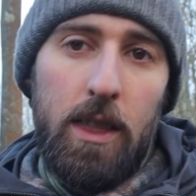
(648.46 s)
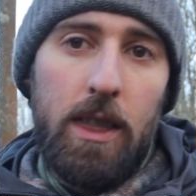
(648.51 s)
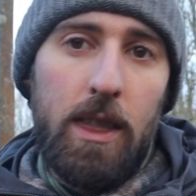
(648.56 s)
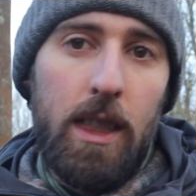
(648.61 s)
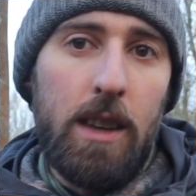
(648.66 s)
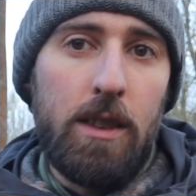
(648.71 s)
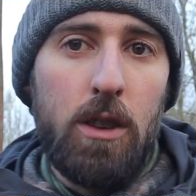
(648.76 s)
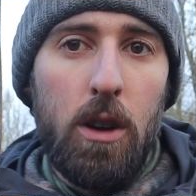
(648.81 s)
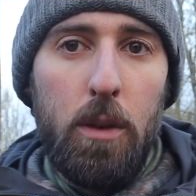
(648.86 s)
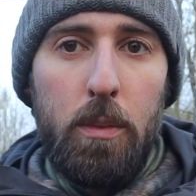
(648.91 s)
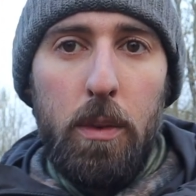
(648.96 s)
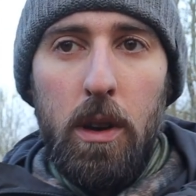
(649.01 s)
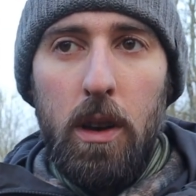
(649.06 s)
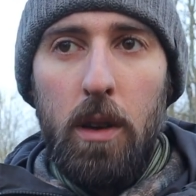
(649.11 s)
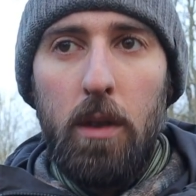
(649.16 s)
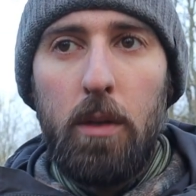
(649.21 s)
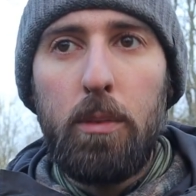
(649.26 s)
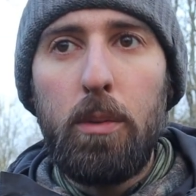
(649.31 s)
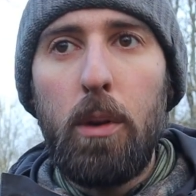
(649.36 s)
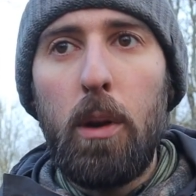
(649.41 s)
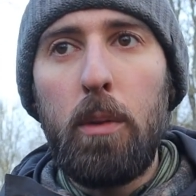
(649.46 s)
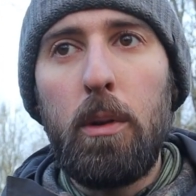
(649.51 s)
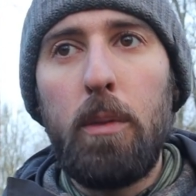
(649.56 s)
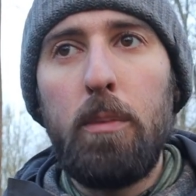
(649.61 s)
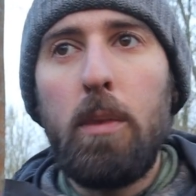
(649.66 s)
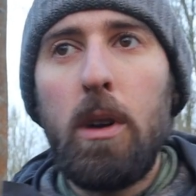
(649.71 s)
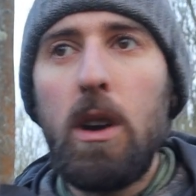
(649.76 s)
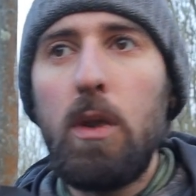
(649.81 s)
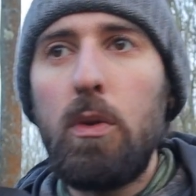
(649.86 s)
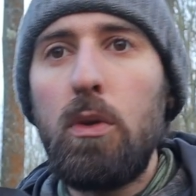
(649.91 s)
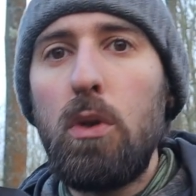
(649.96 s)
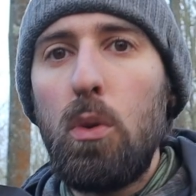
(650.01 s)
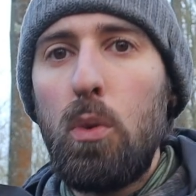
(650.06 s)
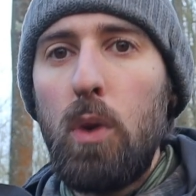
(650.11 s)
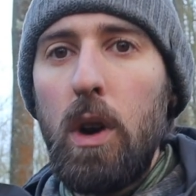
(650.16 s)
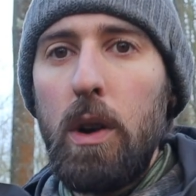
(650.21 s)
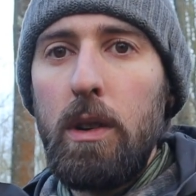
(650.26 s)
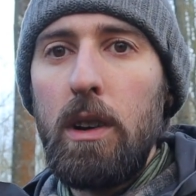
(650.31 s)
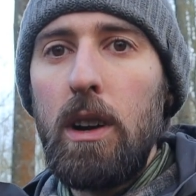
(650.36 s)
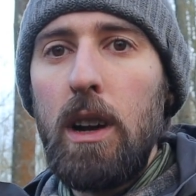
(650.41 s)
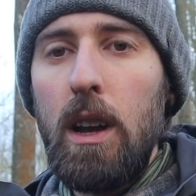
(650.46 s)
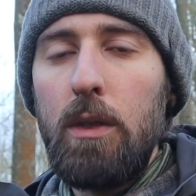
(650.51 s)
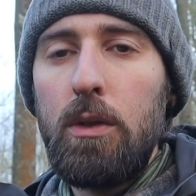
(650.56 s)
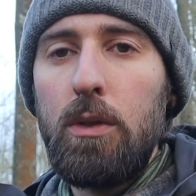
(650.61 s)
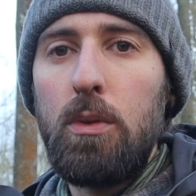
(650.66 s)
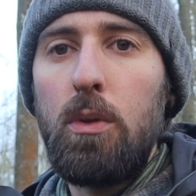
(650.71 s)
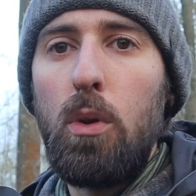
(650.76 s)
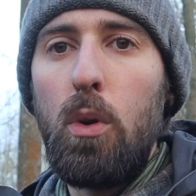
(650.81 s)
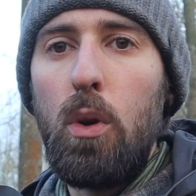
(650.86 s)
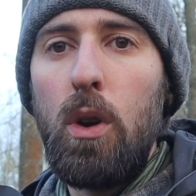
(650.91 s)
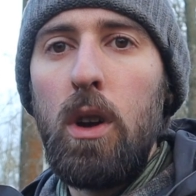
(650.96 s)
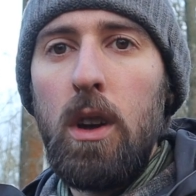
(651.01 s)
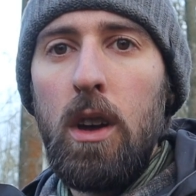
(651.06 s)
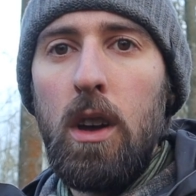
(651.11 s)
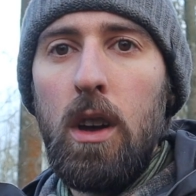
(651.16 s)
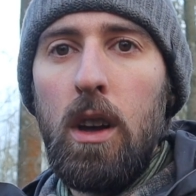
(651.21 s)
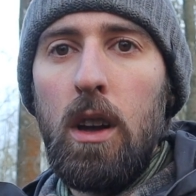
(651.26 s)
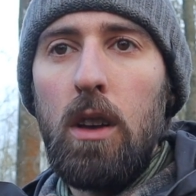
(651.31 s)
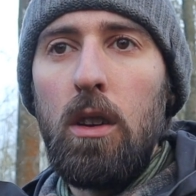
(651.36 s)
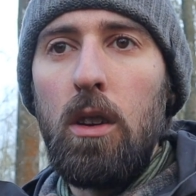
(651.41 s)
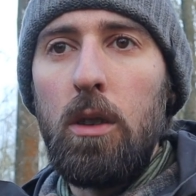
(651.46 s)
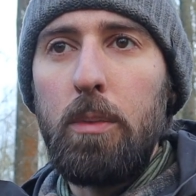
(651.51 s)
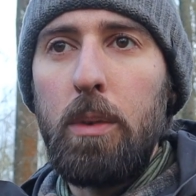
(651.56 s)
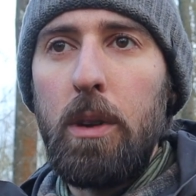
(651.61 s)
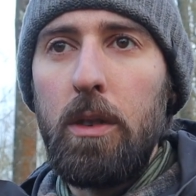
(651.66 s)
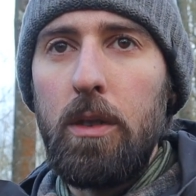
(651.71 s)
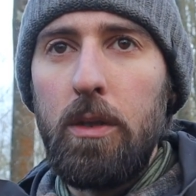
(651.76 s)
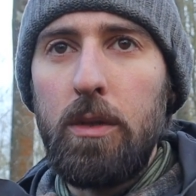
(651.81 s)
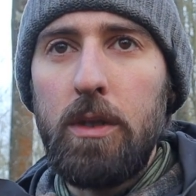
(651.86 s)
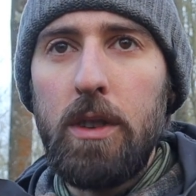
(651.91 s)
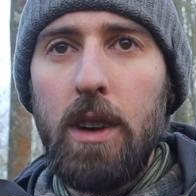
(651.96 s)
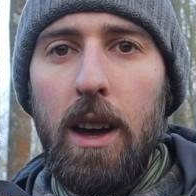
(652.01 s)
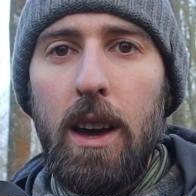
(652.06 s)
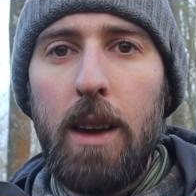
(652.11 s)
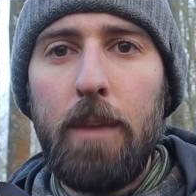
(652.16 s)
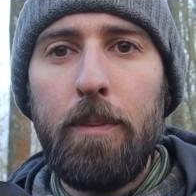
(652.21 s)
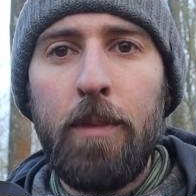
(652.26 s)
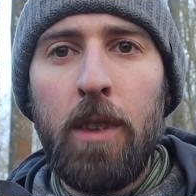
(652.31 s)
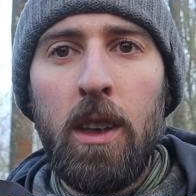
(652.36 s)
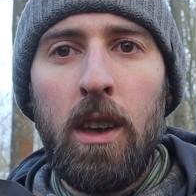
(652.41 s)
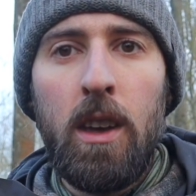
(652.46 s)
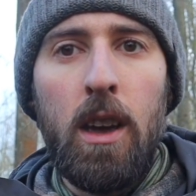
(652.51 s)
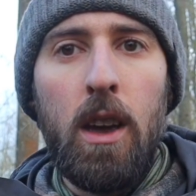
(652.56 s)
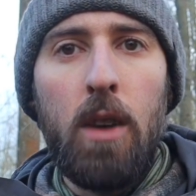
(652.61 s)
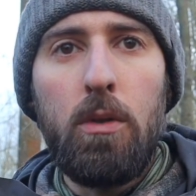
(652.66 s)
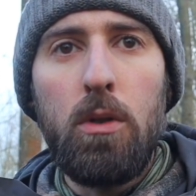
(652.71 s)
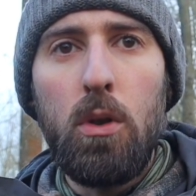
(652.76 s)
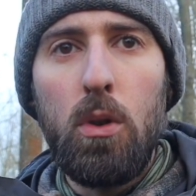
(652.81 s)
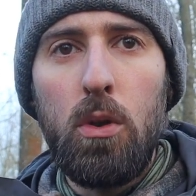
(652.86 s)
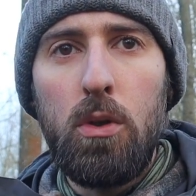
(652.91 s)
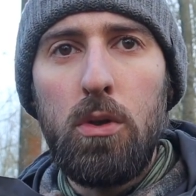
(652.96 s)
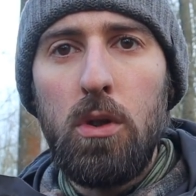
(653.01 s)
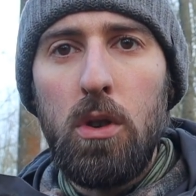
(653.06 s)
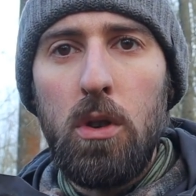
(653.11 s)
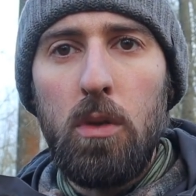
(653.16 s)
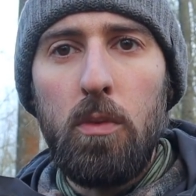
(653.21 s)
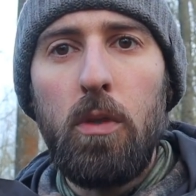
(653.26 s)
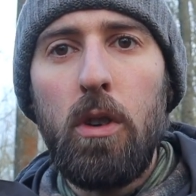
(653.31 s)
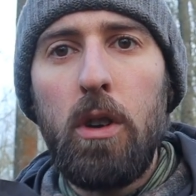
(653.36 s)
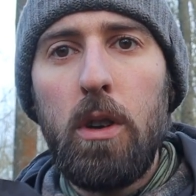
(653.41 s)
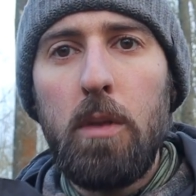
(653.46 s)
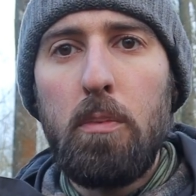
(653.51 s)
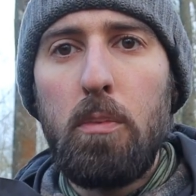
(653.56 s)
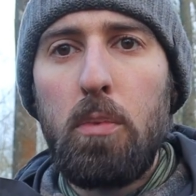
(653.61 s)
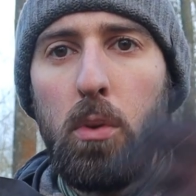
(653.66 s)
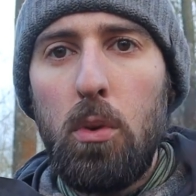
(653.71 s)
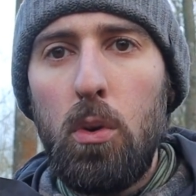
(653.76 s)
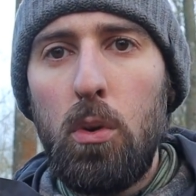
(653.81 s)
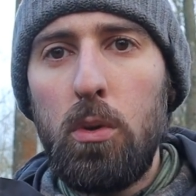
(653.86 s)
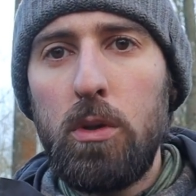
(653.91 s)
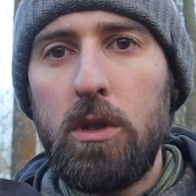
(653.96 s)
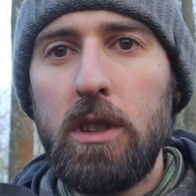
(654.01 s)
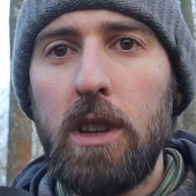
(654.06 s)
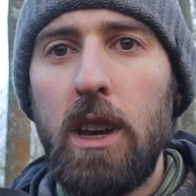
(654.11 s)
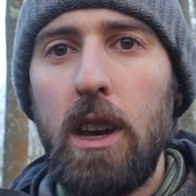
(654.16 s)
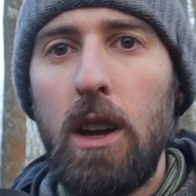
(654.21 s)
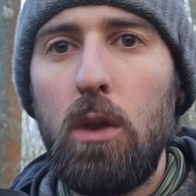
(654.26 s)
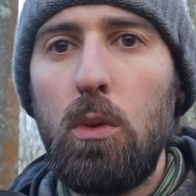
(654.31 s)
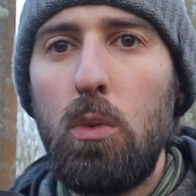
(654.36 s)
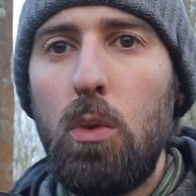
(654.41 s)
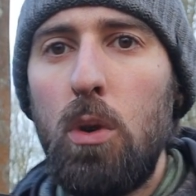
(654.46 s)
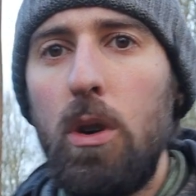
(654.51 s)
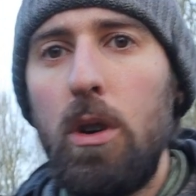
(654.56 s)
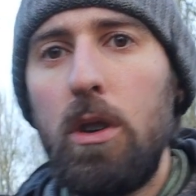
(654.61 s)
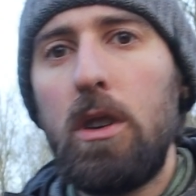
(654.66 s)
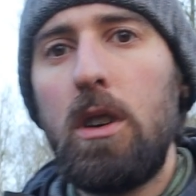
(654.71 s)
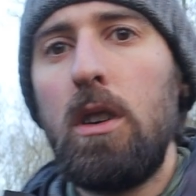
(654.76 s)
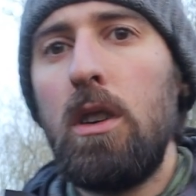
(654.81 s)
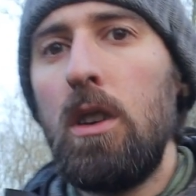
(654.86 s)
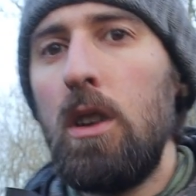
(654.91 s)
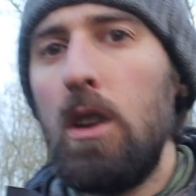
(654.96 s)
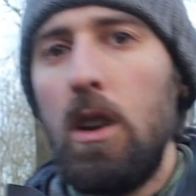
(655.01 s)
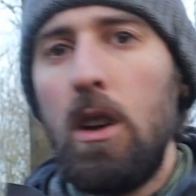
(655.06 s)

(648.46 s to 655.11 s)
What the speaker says: that's going to become a problem. But if you're wearing gloves for a long period of time, if you're doing very broad scale work,